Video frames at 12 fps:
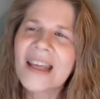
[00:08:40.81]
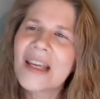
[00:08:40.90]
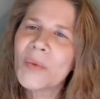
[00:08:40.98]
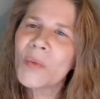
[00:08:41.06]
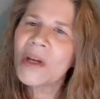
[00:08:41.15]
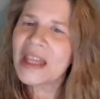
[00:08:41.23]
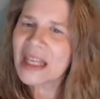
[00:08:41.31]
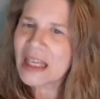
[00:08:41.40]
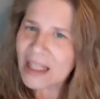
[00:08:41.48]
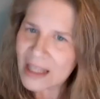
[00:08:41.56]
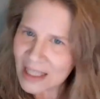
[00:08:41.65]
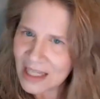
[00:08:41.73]

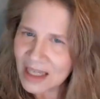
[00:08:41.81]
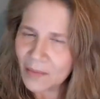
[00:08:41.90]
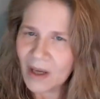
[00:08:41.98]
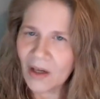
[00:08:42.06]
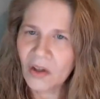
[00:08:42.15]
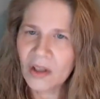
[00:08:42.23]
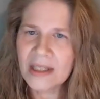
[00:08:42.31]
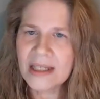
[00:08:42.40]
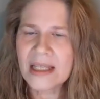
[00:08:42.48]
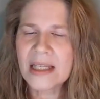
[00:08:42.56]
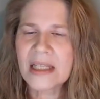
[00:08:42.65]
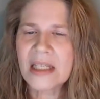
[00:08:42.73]
Within the medical
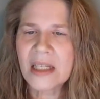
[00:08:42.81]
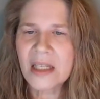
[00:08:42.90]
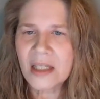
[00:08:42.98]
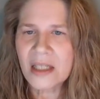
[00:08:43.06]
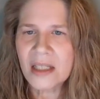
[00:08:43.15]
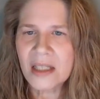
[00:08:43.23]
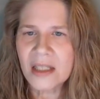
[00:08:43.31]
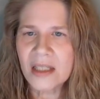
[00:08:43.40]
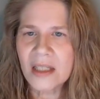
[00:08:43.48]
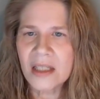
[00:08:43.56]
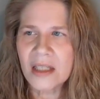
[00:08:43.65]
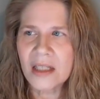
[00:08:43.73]
assistant
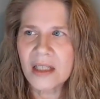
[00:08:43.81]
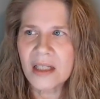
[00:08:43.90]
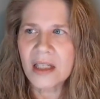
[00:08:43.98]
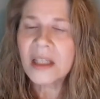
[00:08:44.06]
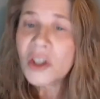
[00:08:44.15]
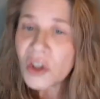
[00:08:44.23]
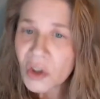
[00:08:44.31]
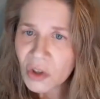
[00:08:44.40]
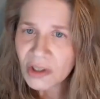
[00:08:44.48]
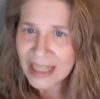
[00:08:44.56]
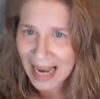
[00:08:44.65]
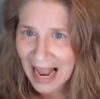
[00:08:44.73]

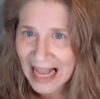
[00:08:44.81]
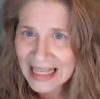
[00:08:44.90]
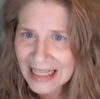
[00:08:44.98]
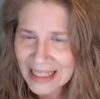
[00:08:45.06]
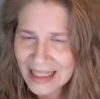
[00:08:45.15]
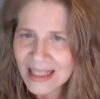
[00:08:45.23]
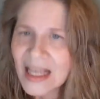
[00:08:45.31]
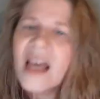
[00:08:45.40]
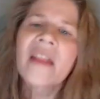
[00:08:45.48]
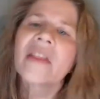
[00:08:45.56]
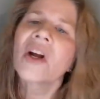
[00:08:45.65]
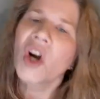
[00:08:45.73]
clinical tasks,
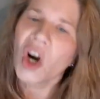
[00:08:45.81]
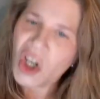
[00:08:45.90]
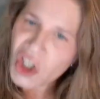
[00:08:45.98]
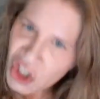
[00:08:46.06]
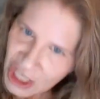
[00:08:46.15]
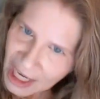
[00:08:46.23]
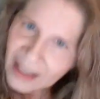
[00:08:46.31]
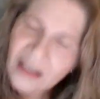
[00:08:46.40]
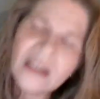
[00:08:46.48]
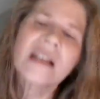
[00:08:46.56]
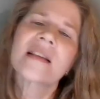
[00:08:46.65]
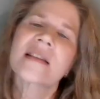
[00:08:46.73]
there are
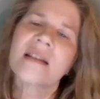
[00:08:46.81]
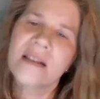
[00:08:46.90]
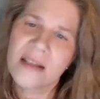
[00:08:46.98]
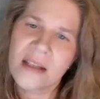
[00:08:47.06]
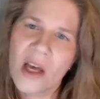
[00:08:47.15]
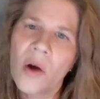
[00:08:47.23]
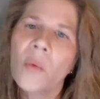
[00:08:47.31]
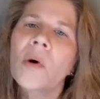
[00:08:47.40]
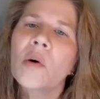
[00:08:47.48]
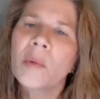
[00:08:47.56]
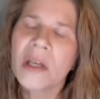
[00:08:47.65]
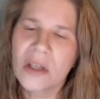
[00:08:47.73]
checklists that
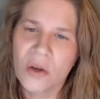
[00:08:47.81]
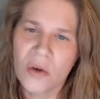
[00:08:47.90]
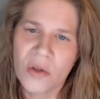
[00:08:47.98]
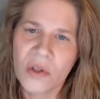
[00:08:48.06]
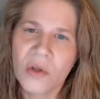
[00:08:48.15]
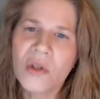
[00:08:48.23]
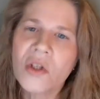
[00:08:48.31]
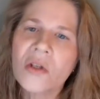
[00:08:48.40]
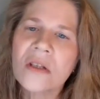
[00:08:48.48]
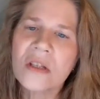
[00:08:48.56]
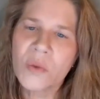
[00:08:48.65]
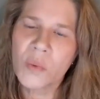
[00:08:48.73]
will be used. So
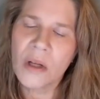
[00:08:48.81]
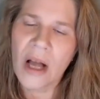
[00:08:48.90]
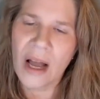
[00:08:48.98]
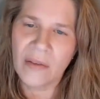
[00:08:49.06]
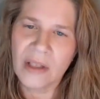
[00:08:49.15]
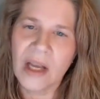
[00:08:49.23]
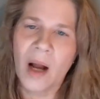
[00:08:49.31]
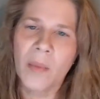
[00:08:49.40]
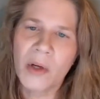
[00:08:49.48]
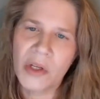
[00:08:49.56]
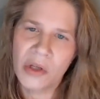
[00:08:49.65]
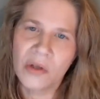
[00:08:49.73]
students will have the
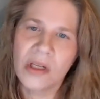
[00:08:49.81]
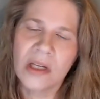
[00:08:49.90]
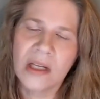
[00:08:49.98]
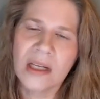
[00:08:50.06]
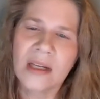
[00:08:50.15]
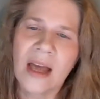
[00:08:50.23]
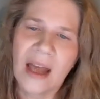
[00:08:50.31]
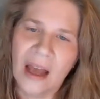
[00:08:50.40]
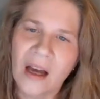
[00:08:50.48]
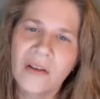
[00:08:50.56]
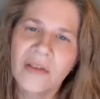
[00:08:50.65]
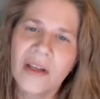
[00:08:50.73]
opportunity to
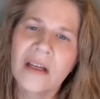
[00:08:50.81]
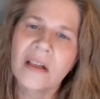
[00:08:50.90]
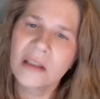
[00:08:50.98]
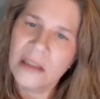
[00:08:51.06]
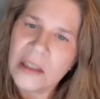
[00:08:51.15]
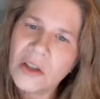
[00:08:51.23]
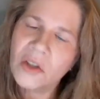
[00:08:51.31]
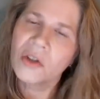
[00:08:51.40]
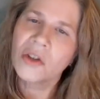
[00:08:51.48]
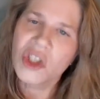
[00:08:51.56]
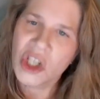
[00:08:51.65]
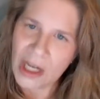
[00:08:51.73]
have a clinical
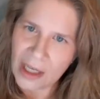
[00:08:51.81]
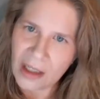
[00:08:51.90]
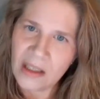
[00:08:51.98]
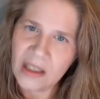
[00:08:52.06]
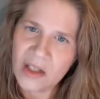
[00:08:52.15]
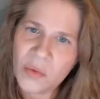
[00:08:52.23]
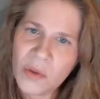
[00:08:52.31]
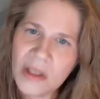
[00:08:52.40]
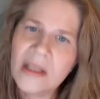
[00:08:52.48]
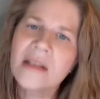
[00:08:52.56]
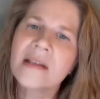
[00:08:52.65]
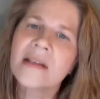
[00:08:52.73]
checklist with the
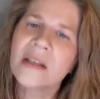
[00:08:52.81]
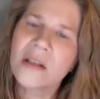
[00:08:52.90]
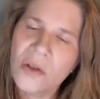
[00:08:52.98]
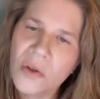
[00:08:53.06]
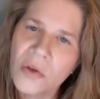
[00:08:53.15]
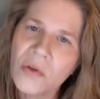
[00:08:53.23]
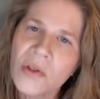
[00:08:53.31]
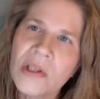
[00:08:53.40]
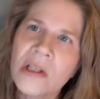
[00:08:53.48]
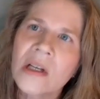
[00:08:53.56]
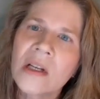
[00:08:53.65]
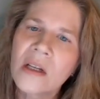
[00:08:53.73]
skills
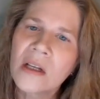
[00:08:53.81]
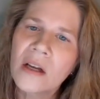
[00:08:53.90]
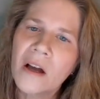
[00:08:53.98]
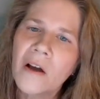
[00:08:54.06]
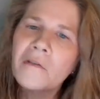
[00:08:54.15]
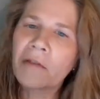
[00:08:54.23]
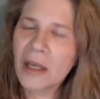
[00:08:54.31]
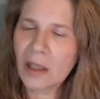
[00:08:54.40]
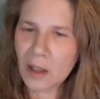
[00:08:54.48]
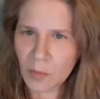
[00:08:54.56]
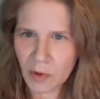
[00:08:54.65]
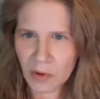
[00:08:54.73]

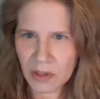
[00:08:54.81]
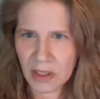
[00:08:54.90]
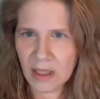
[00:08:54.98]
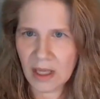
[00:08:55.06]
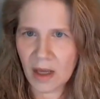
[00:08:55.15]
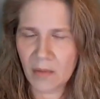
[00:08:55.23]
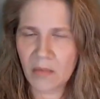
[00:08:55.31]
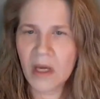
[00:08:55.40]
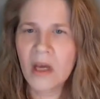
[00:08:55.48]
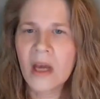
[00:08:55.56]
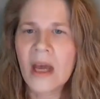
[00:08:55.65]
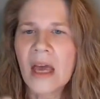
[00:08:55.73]
available to them.
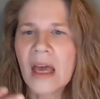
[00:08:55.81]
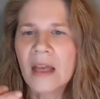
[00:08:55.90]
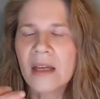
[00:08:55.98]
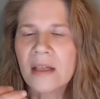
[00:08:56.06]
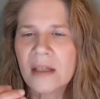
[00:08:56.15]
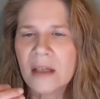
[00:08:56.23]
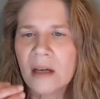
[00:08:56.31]
And